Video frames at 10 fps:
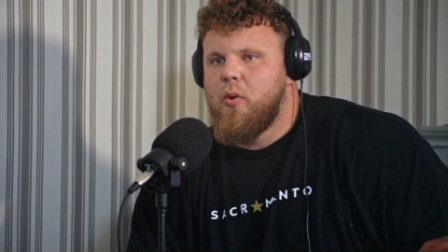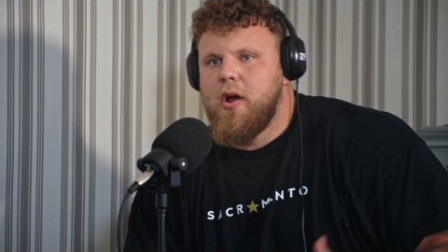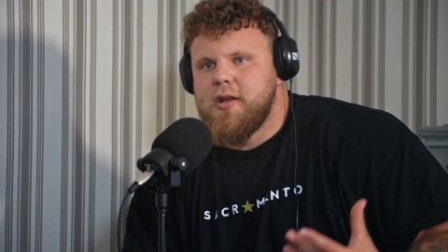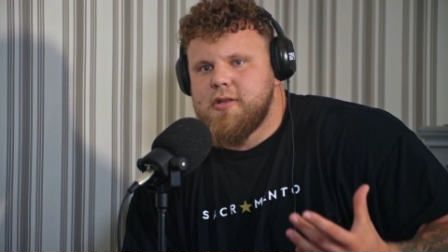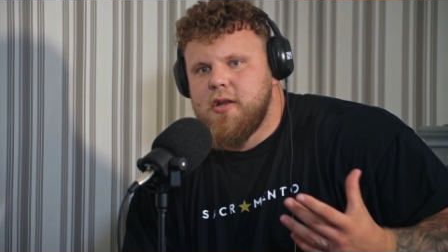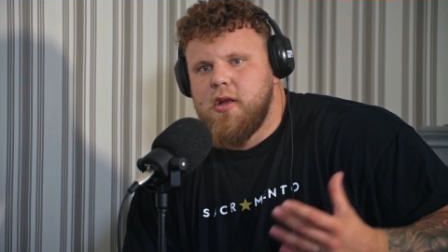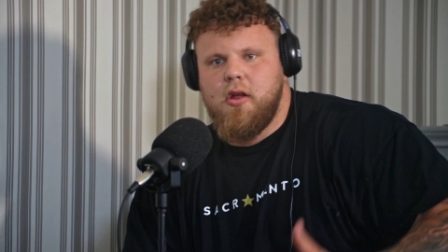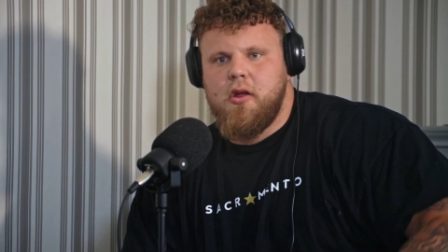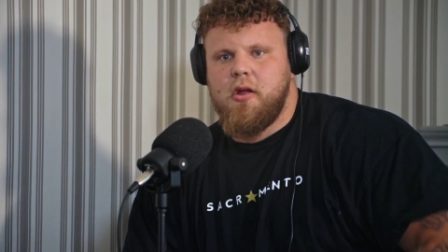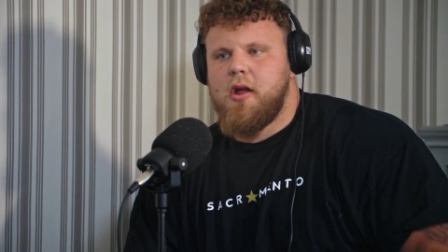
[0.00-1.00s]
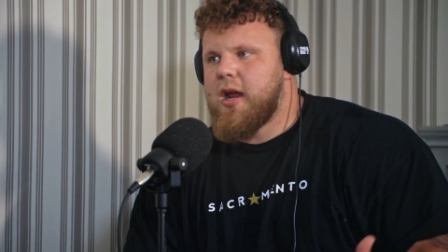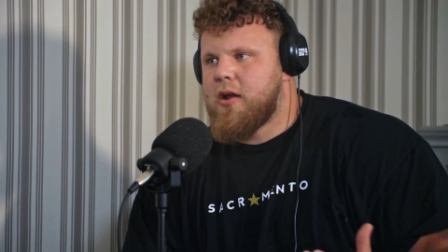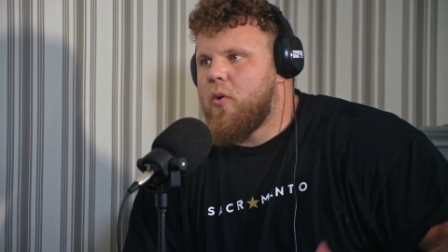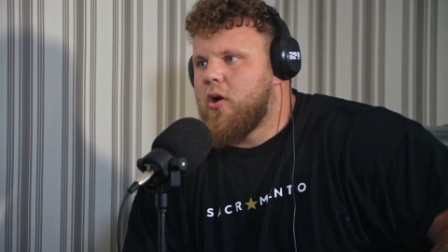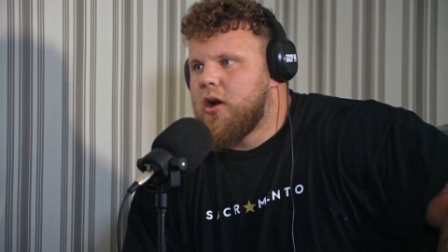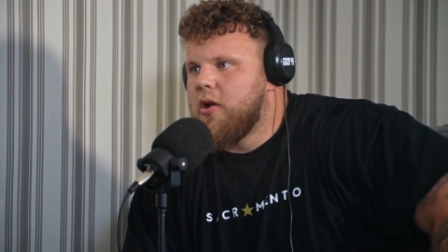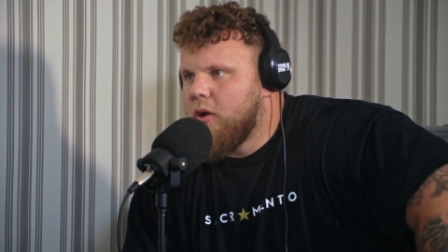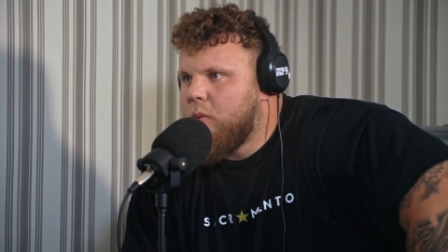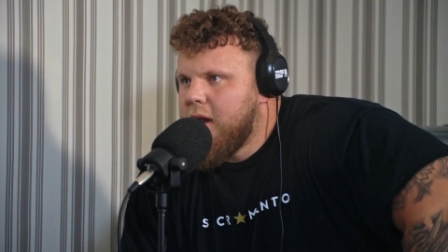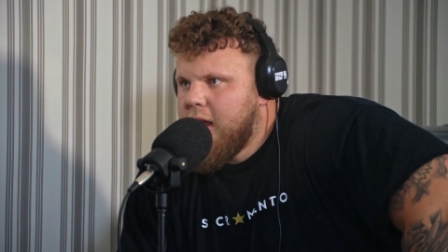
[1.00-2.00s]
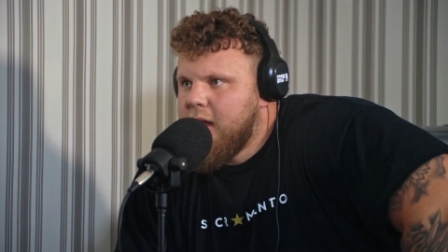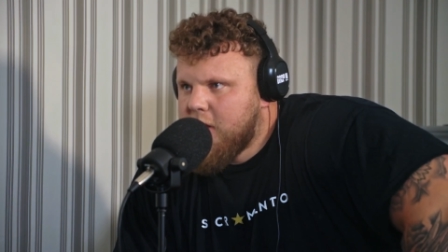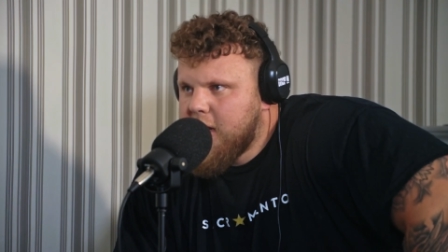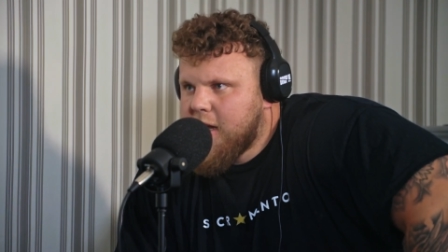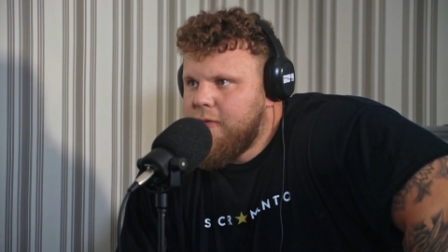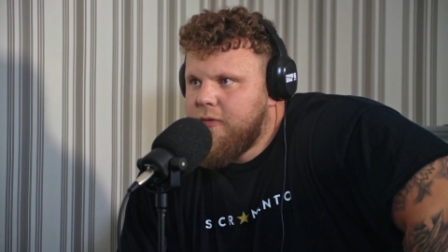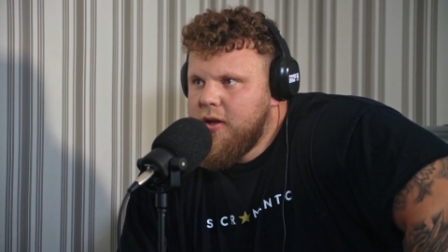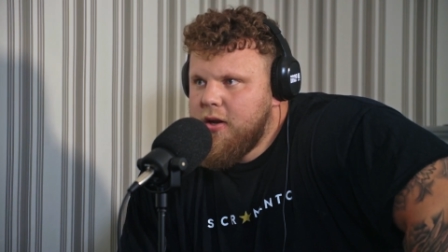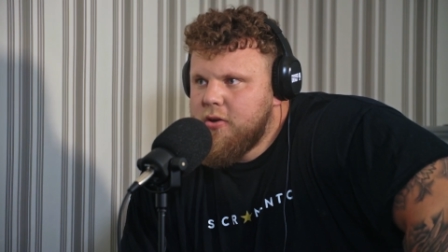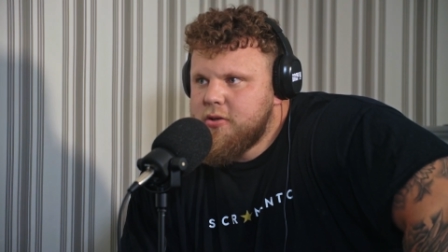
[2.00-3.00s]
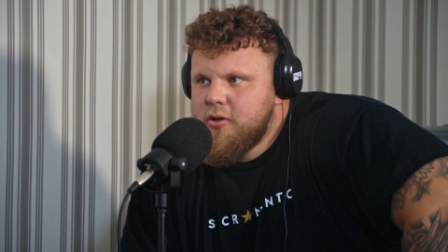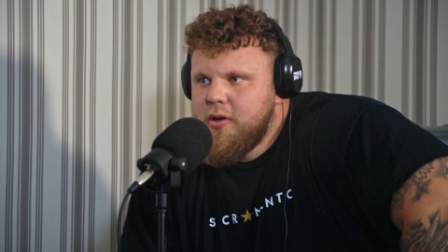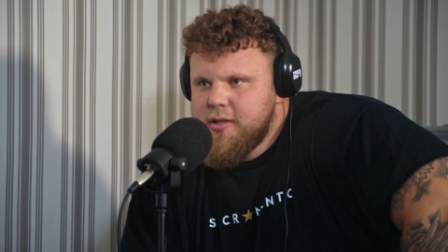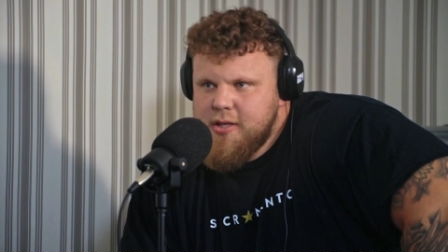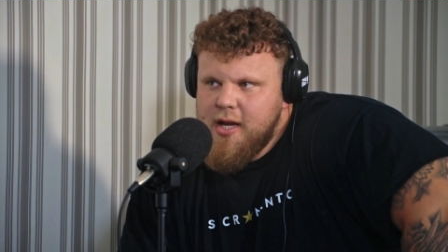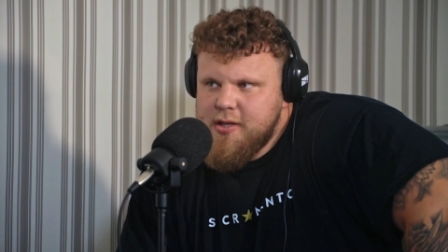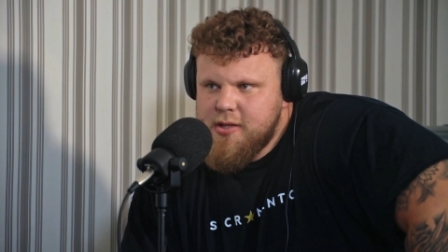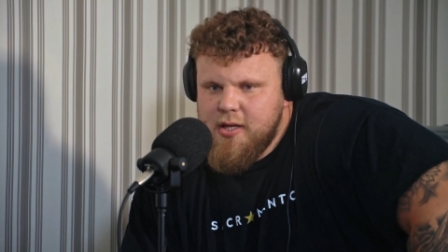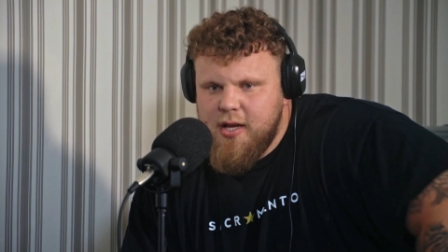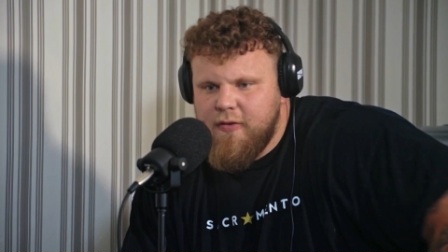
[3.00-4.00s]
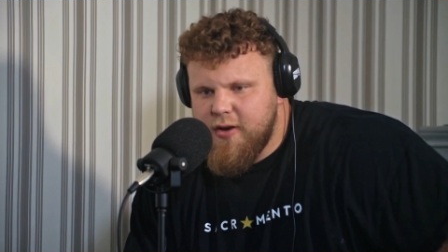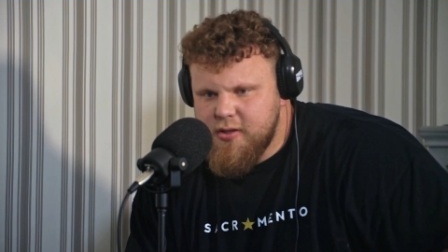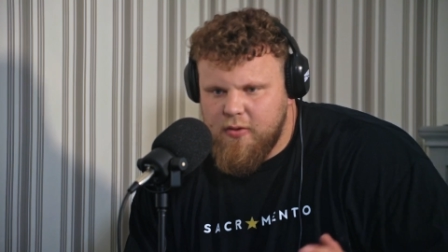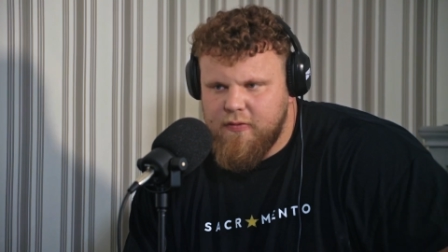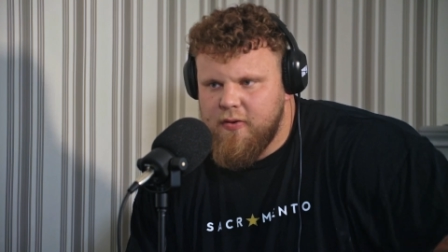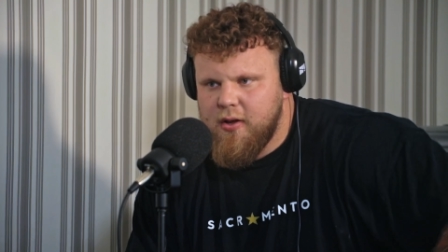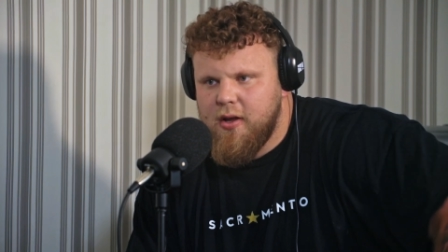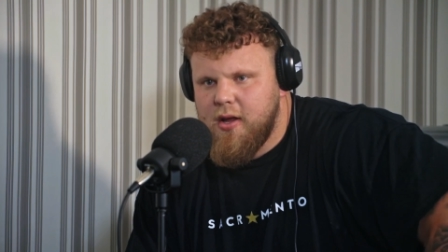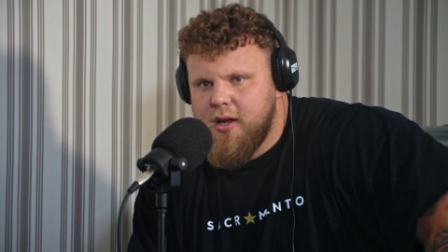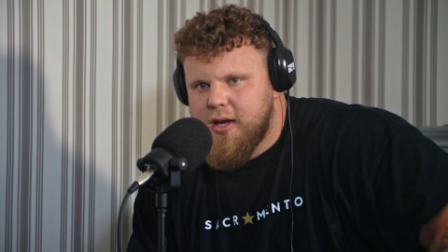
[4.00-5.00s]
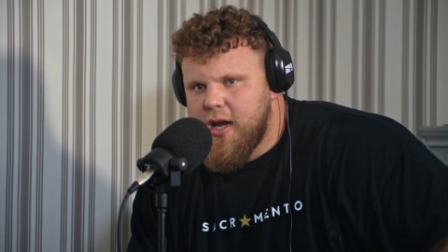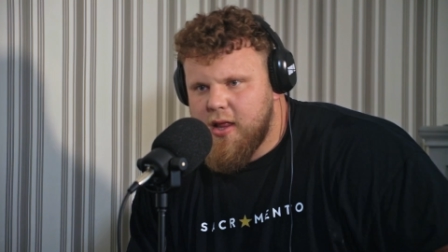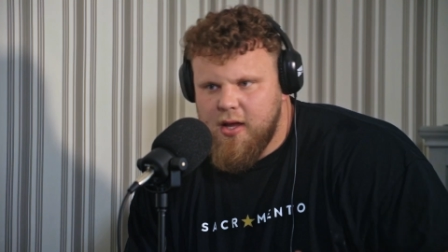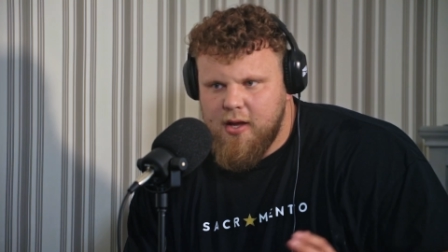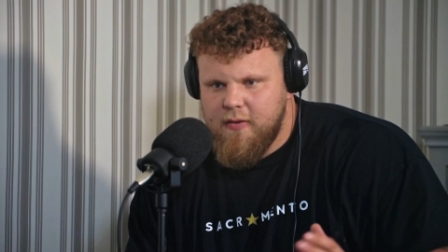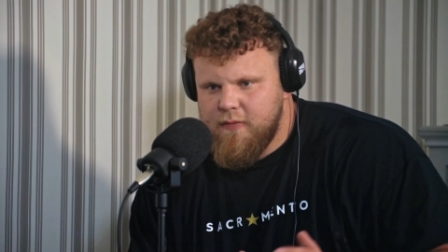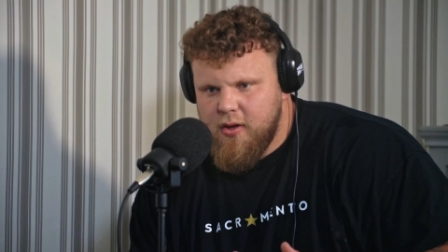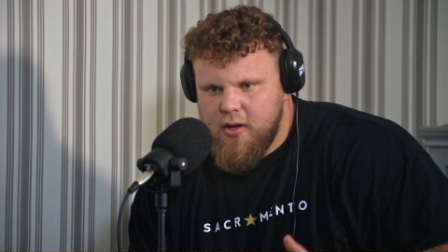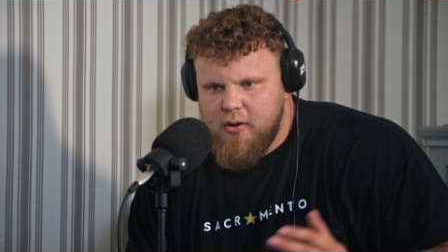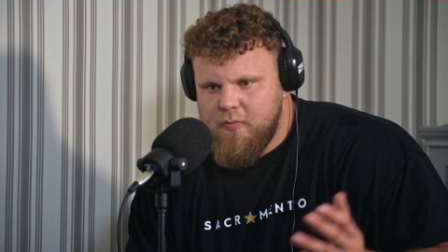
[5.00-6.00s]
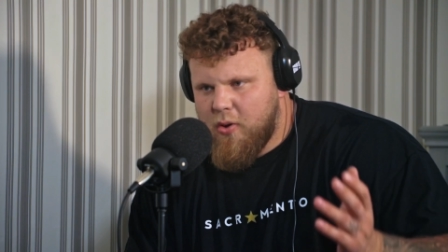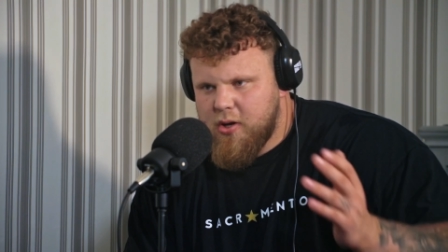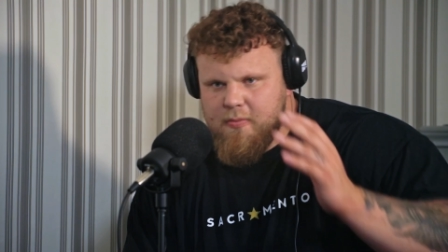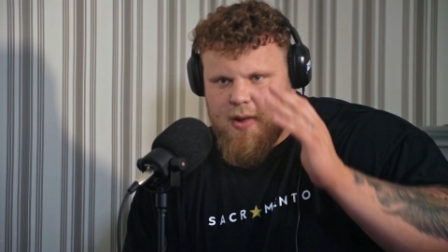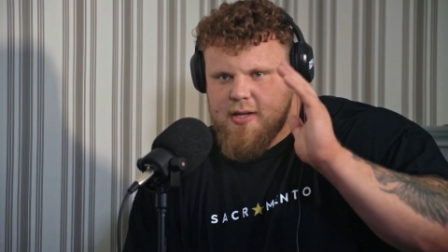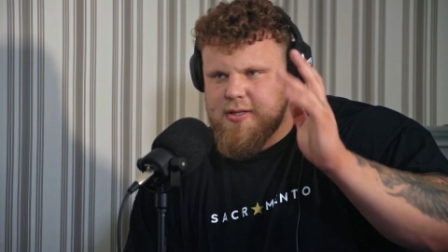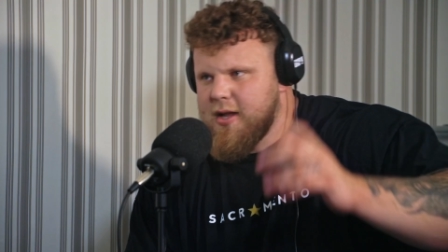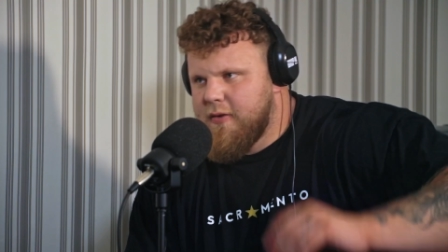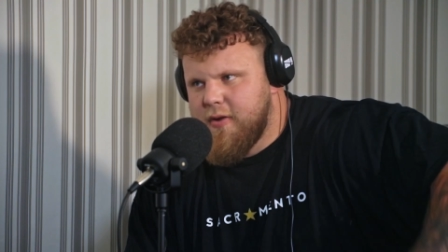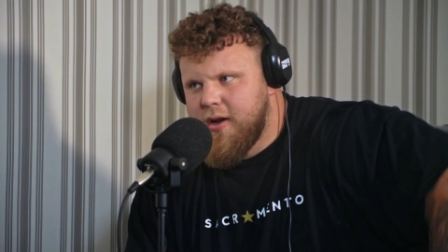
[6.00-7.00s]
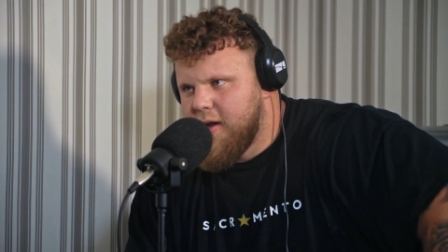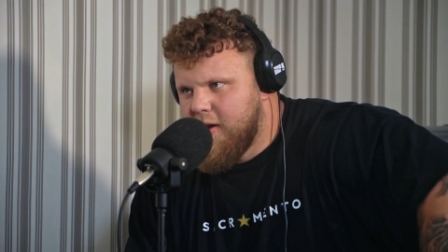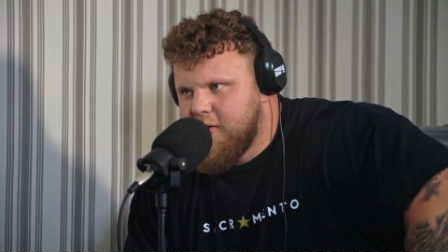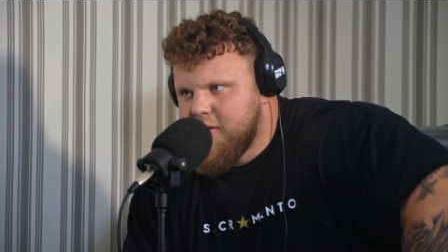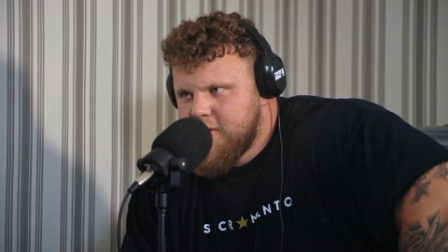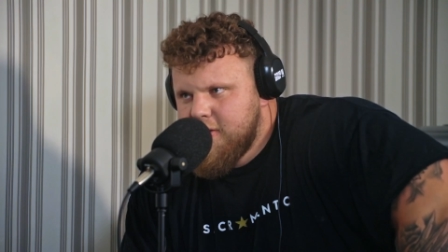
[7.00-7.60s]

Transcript: Whereas I can walk around at 180 quite comfy, you know. So that's the difference with kind of the body mass stuff and that, you know.